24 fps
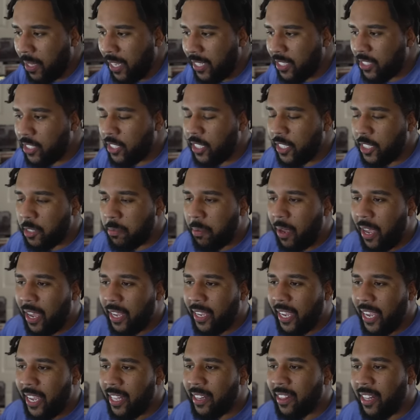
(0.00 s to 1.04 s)
that
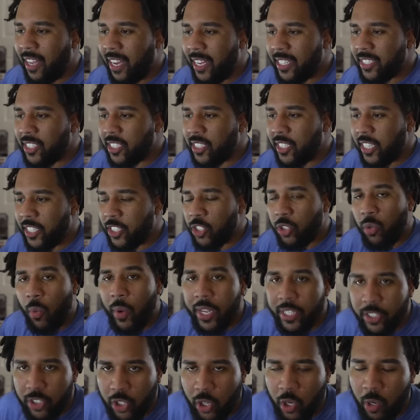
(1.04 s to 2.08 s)
six-pack inline six
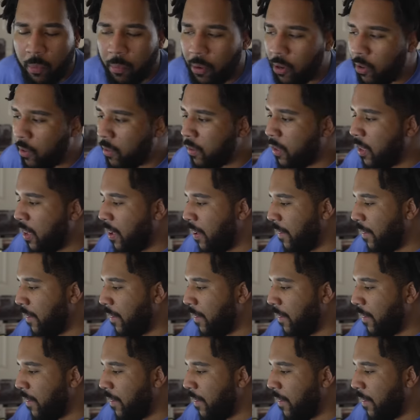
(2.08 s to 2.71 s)
twin turbo.